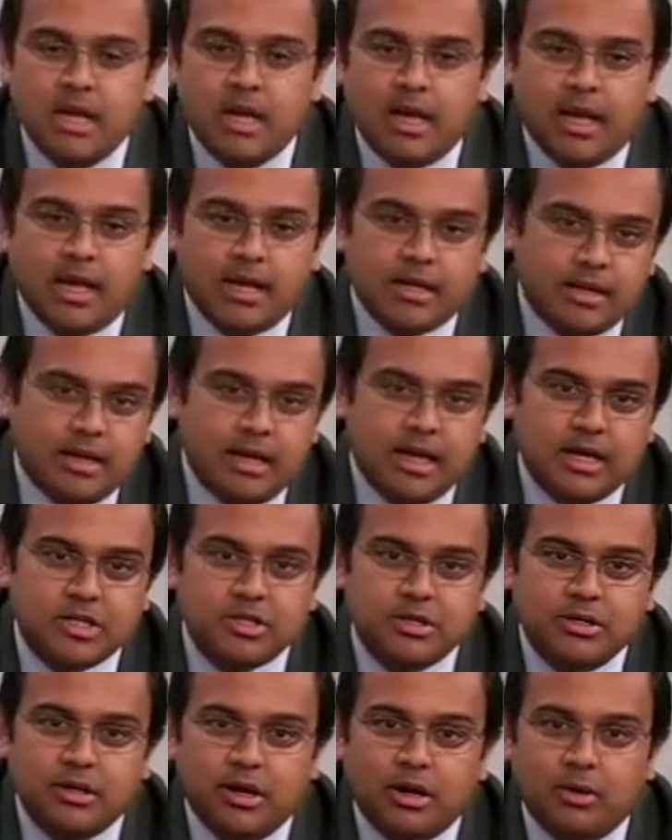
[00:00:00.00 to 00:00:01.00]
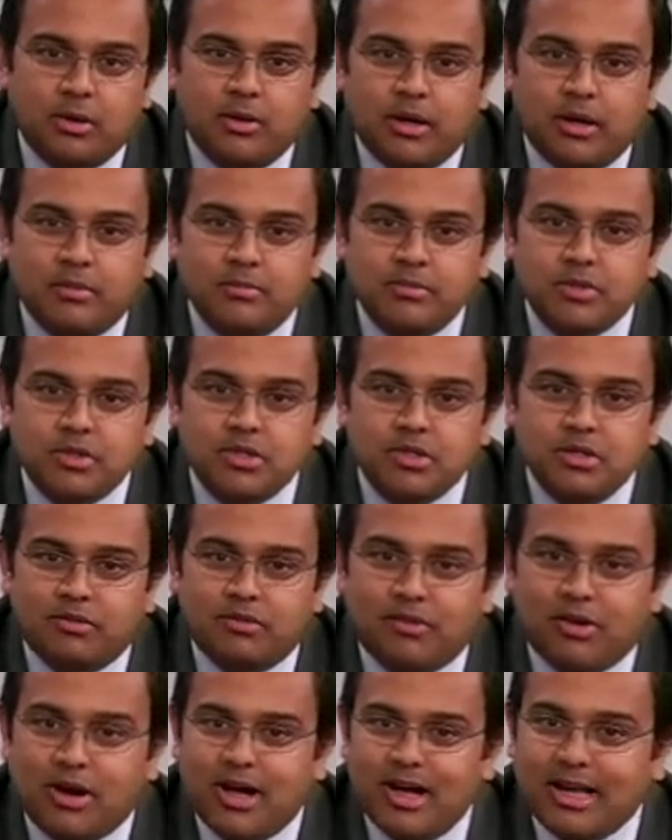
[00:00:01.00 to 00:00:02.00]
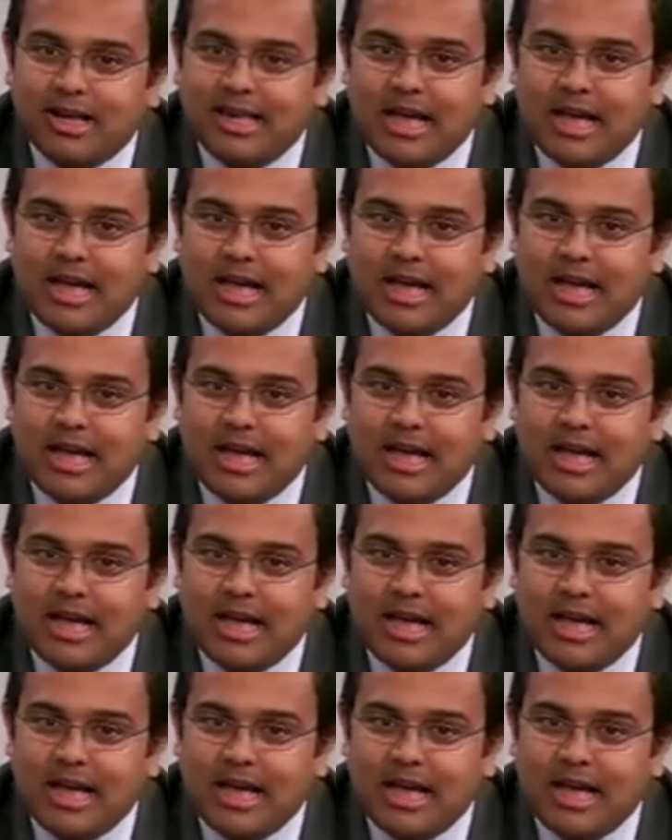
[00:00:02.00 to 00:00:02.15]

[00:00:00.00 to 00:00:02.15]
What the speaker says: And as you know, silver hot